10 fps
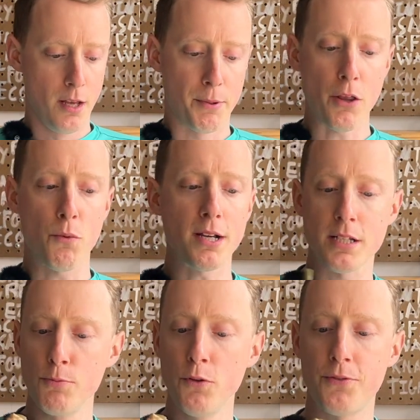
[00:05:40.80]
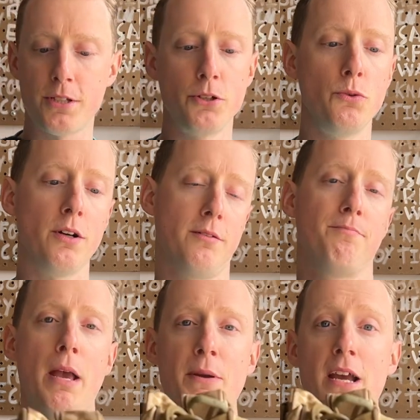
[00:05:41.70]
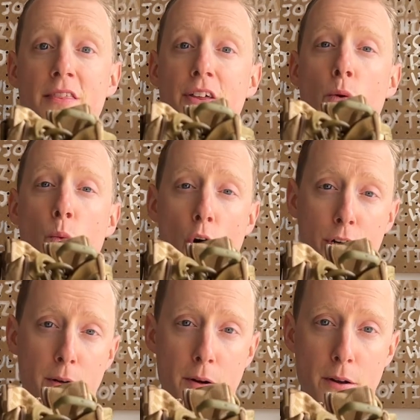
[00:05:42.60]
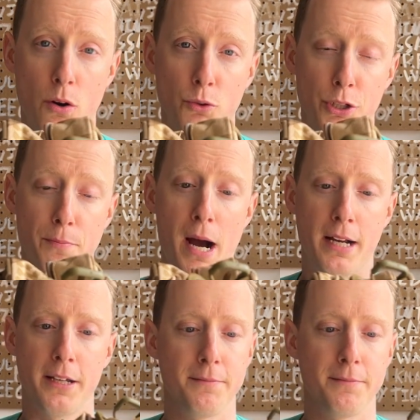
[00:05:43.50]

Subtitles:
But otherwise, let's move to maybe the water holder pocket.